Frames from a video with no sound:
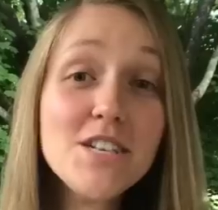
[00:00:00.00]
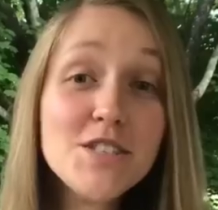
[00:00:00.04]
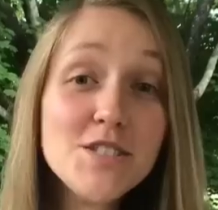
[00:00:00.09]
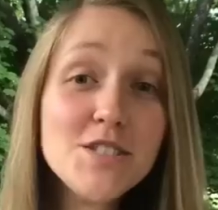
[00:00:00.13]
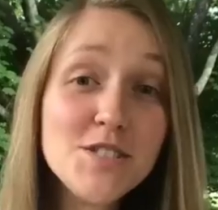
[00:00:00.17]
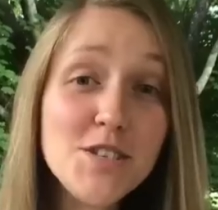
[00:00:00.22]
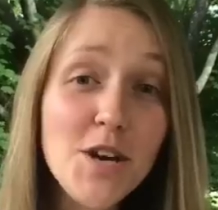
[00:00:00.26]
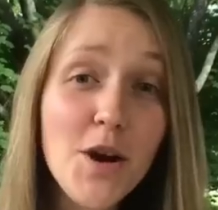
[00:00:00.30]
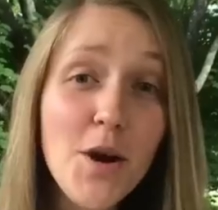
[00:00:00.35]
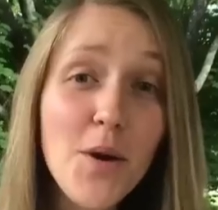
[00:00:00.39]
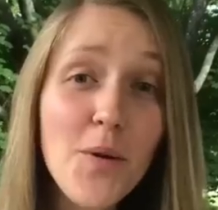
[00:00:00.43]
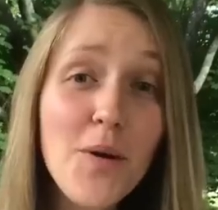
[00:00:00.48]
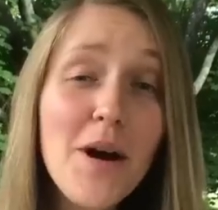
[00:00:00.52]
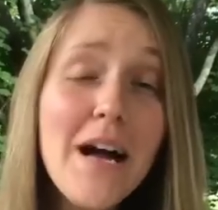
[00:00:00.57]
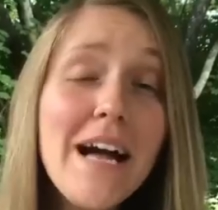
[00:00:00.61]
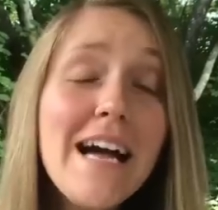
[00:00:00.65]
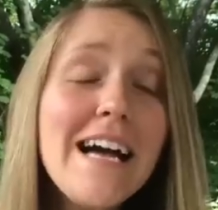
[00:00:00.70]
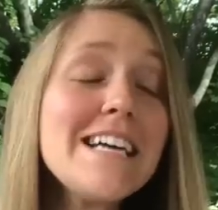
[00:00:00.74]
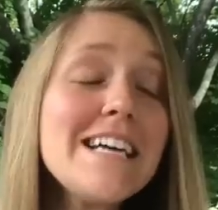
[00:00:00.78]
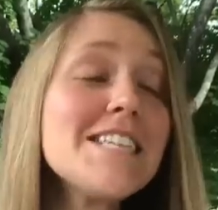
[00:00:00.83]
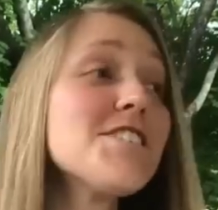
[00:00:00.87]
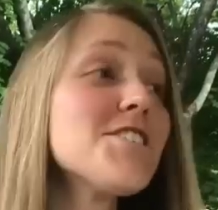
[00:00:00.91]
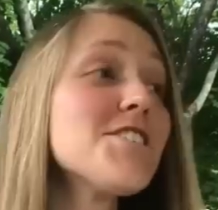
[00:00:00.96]
So
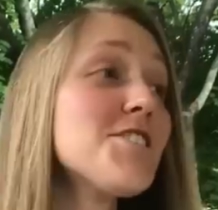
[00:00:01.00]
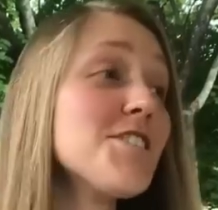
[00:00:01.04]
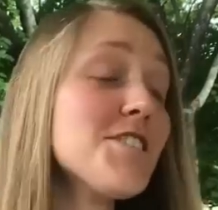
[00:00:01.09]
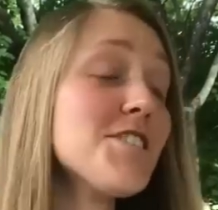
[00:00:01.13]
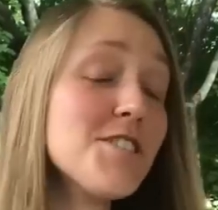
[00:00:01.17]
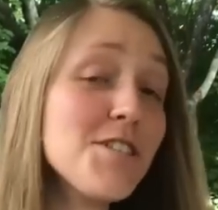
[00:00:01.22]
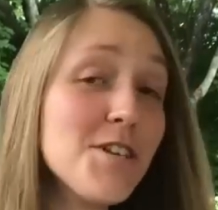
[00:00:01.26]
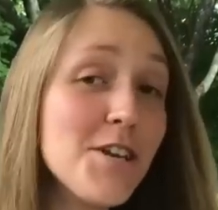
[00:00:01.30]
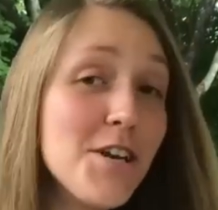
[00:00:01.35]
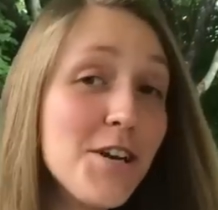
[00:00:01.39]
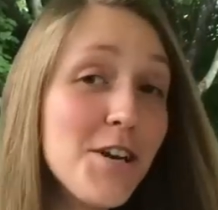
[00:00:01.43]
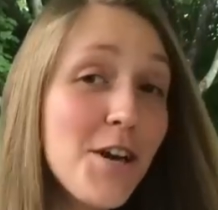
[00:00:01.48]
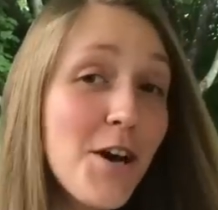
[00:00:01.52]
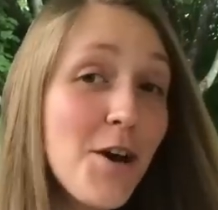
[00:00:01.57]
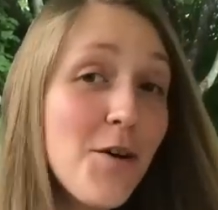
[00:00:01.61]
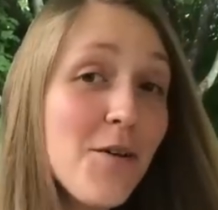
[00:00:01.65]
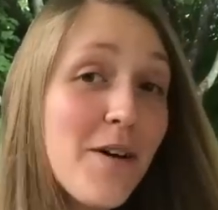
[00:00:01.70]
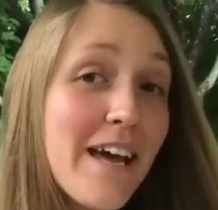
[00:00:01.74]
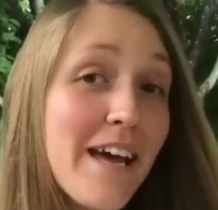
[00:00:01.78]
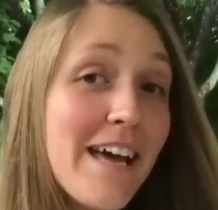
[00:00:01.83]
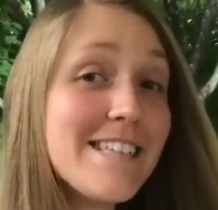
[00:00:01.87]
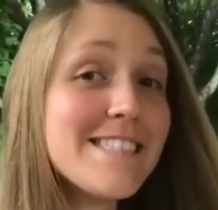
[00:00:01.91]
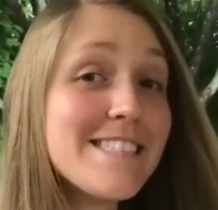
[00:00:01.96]
just so you
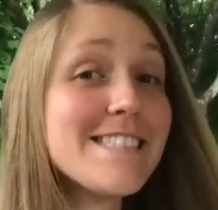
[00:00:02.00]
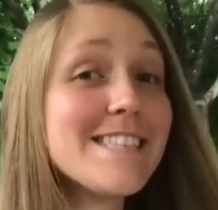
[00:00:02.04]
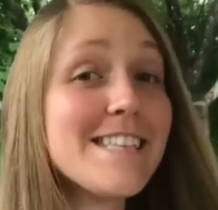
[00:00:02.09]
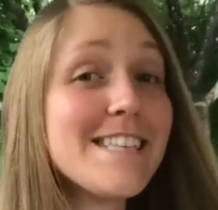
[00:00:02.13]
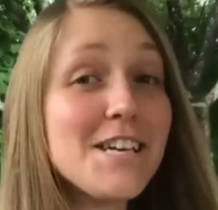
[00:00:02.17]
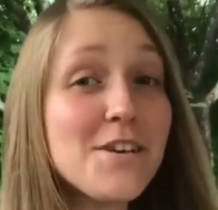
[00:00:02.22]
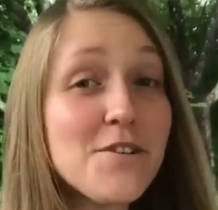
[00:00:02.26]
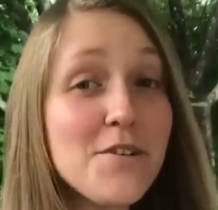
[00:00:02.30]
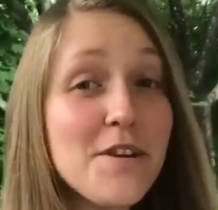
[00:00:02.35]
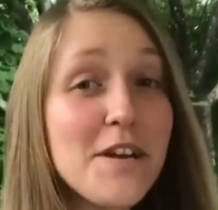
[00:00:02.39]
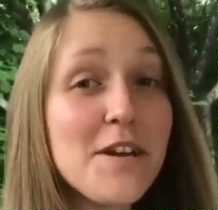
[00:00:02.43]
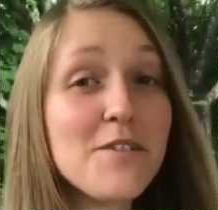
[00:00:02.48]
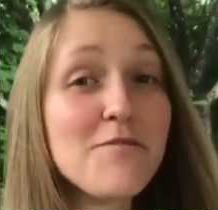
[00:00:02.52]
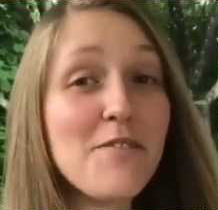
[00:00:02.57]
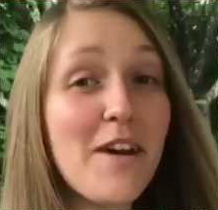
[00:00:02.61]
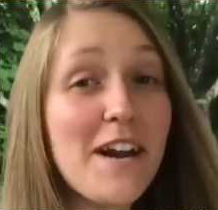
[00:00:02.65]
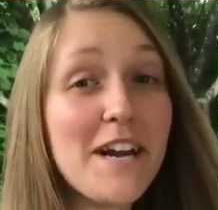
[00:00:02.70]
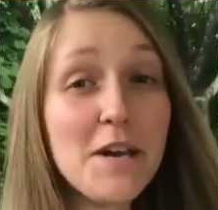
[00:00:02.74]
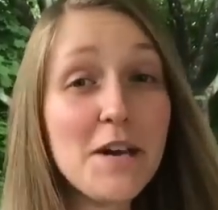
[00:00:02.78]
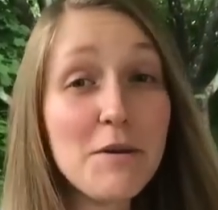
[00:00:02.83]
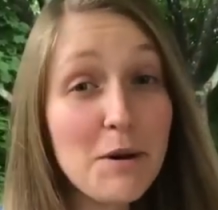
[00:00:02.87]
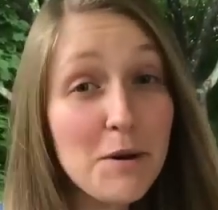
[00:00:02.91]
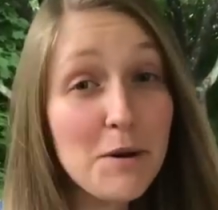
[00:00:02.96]
know, it's thundering and
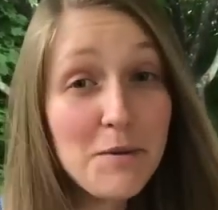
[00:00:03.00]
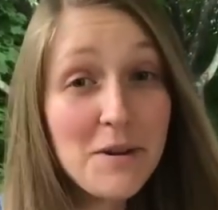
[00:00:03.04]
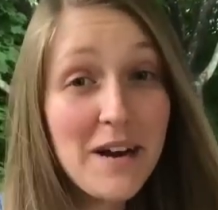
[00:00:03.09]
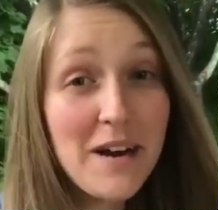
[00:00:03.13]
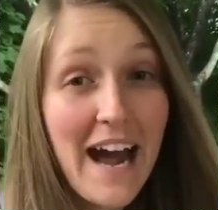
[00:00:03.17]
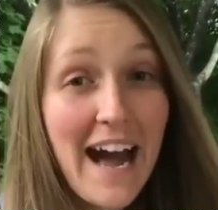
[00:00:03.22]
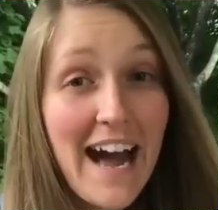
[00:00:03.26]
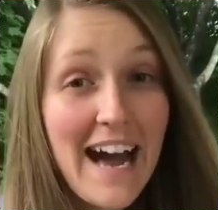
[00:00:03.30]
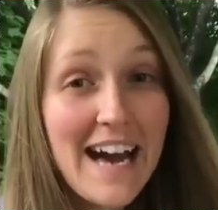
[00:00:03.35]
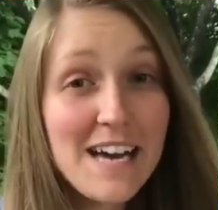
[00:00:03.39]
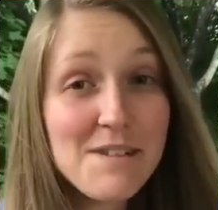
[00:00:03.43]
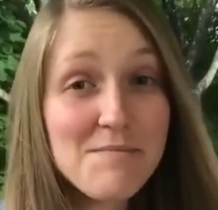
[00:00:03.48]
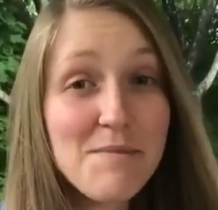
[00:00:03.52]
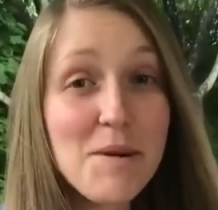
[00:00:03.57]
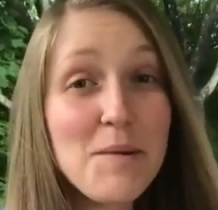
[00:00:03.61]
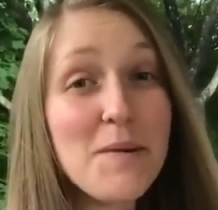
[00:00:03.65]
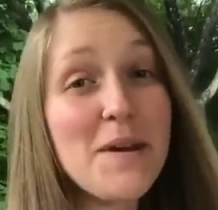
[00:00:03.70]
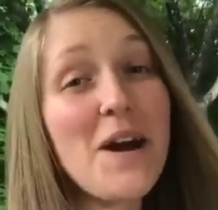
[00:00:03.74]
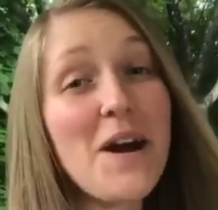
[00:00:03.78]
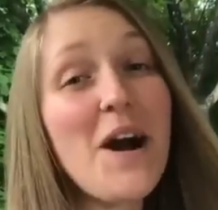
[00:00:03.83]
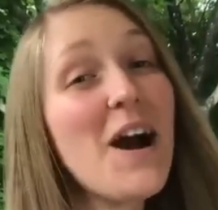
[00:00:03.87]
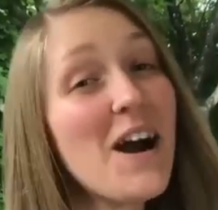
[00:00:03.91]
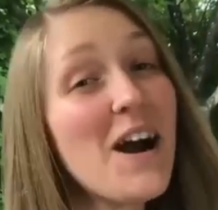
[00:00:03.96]
raining where we're at, but
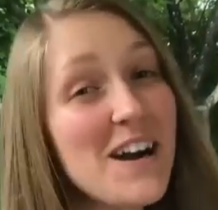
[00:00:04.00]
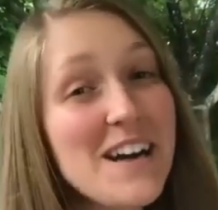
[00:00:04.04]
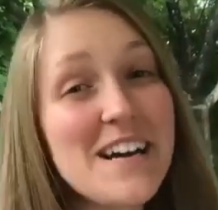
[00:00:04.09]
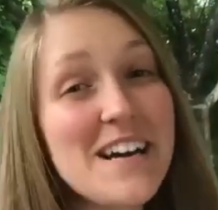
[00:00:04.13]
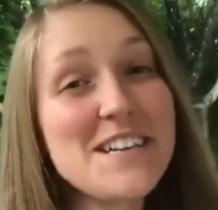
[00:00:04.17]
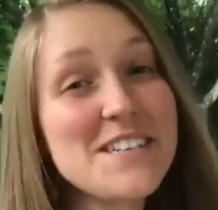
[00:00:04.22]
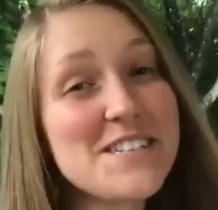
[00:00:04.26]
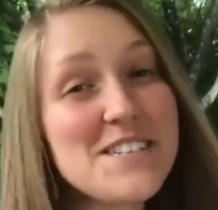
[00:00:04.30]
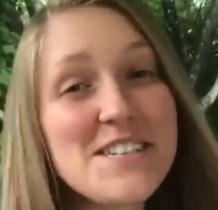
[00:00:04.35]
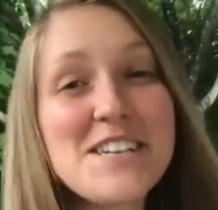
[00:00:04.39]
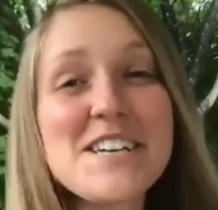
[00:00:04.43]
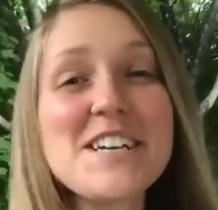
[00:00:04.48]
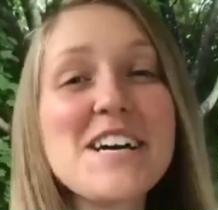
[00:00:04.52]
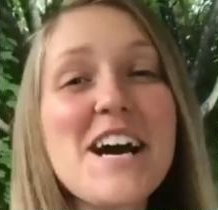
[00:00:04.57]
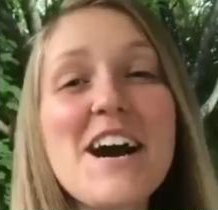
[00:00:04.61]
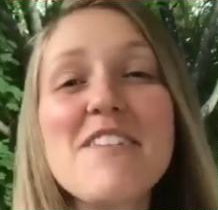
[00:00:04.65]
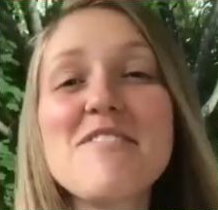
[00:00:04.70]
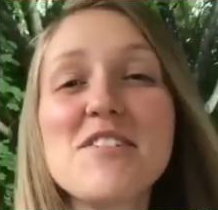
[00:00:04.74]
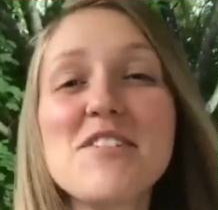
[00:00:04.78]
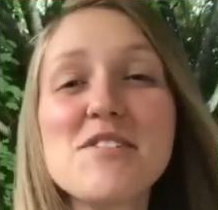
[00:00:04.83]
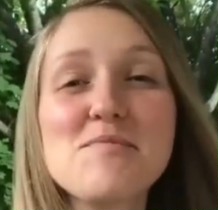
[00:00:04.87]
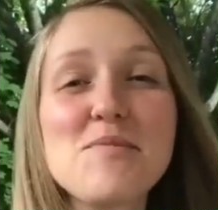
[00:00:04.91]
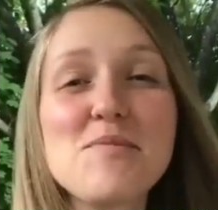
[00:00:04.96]
we are under a
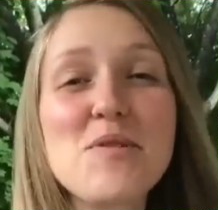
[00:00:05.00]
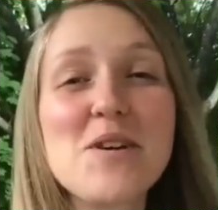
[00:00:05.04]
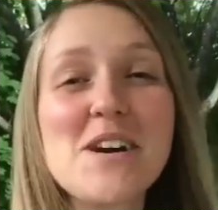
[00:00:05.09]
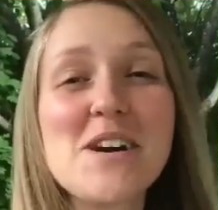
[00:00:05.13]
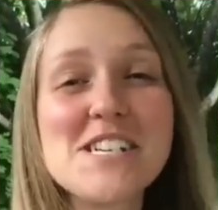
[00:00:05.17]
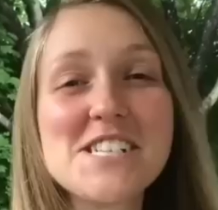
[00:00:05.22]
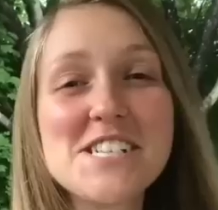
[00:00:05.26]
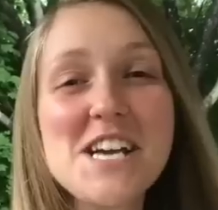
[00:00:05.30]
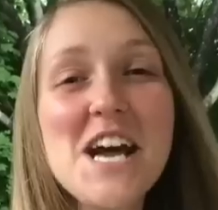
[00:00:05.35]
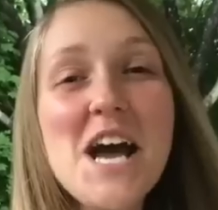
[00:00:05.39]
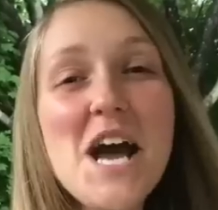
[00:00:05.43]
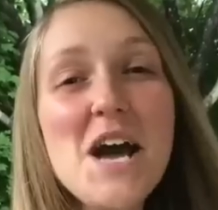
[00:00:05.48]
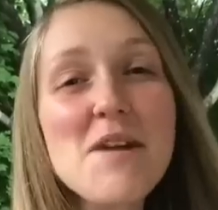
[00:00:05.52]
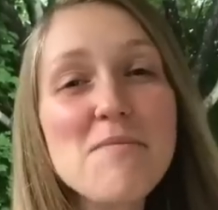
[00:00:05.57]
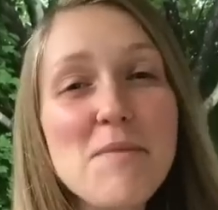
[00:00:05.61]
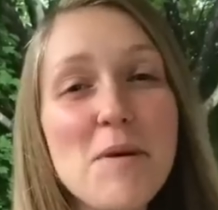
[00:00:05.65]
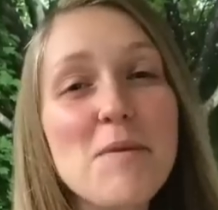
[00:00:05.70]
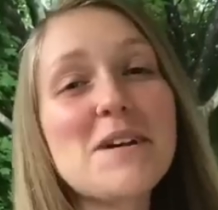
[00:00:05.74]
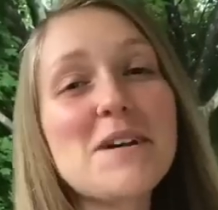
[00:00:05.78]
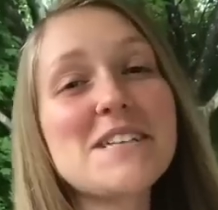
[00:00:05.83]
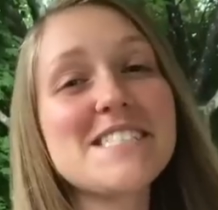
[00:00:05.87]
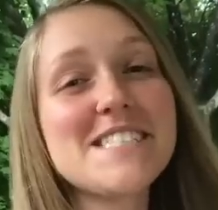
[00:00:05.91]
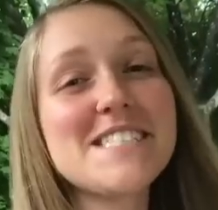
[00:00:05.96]
covered porch,
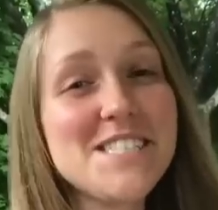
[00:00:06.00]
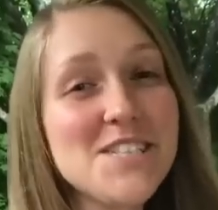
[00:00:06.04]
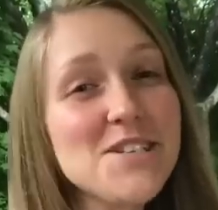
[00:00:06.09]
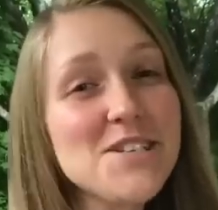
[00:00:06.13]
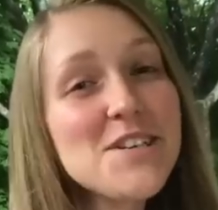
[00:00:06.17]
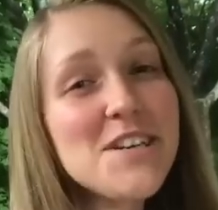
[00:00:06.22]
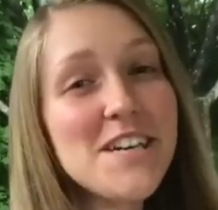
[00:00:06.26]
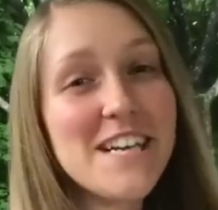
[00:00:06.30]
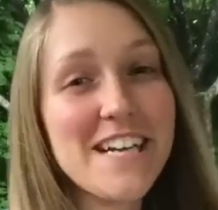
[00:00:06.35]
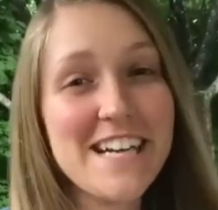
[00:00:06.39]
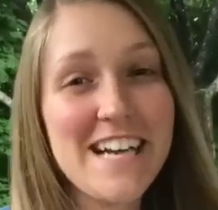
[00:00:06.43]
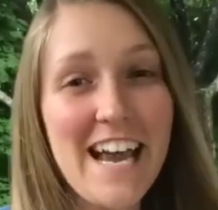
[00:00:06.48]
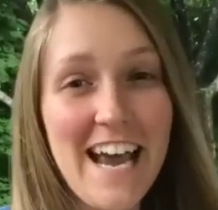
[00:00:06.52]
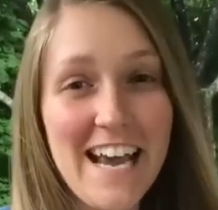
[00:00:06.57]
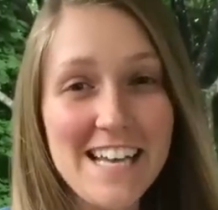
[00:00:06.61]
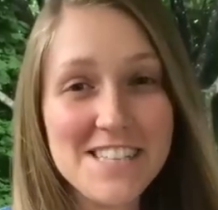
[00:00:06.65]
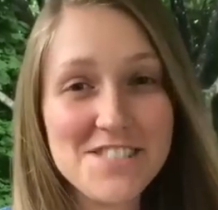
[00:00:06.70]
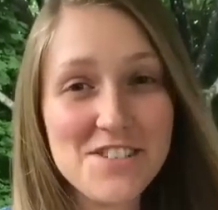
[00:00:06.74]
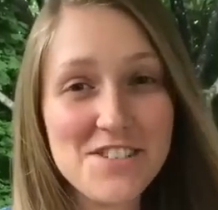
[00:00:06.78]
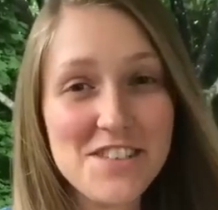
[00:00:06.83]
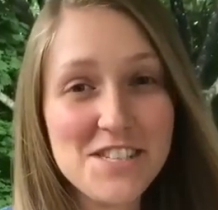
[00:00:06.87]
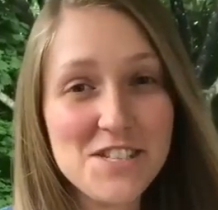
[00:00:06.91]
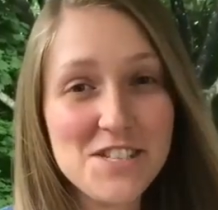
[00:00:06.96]
but we're still going to
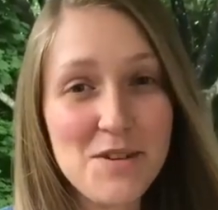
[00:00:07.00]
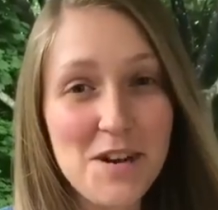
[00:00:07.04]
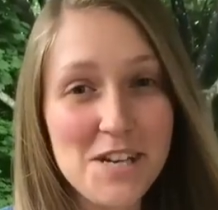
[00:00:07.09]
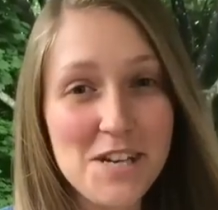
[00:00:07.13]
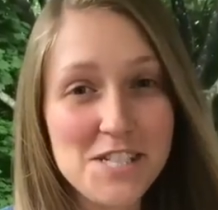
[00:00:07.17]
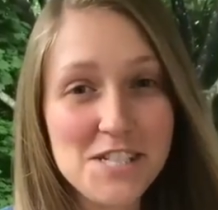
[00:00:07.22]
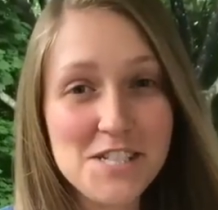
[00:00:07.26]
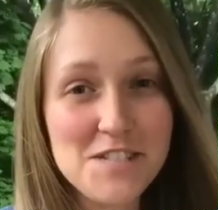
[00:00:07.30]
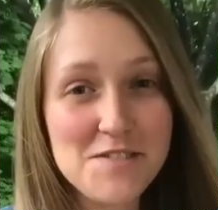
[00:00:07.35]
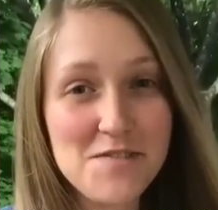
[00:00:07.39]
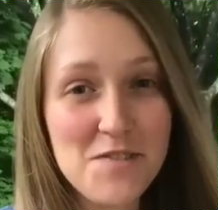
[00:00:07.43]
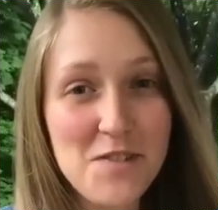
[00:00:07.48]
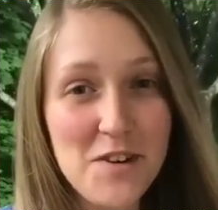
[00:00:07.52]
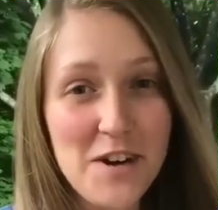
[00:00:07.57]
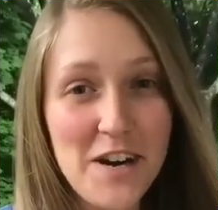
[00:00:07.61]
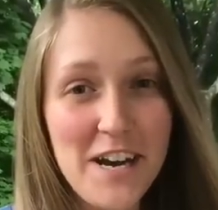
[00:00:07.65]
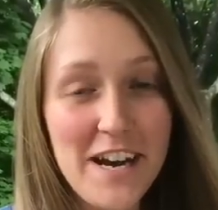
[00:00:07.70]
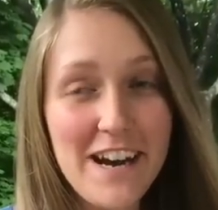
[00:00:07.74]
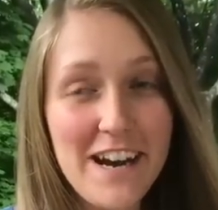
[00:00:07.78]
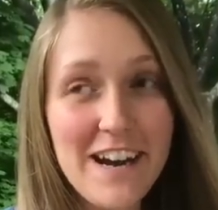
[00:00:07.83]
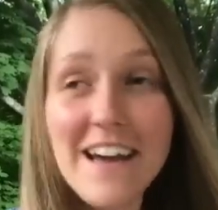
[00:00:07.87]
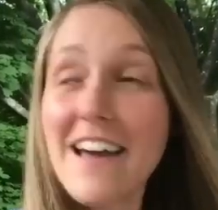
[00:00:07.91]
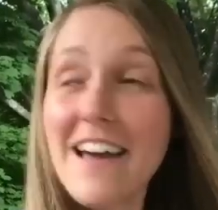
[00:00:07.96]
answer these questions for
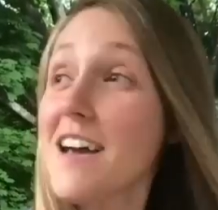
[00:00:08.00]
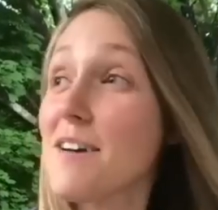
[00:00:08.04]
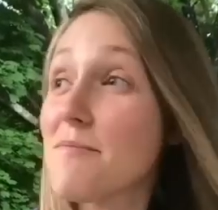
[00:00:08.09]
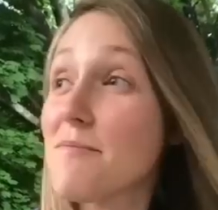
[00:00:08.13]
you.